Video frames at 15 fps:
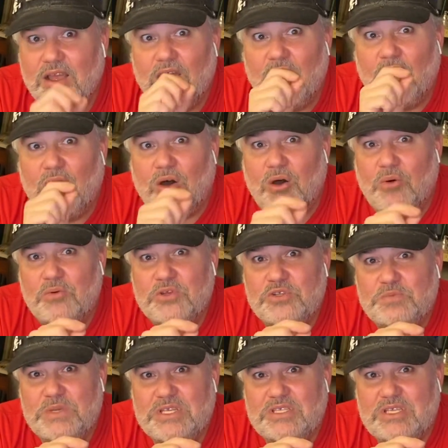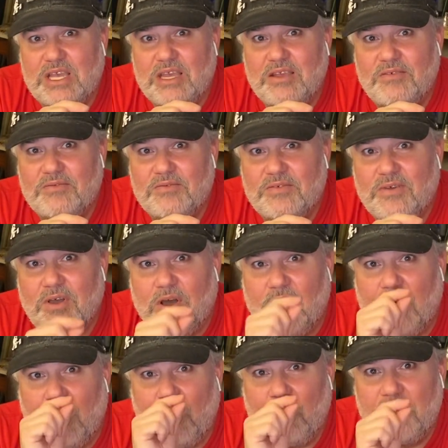always be safe.
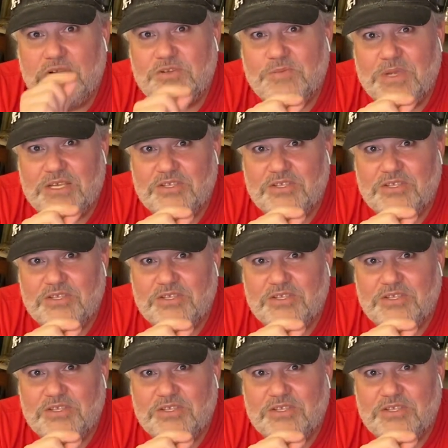Always be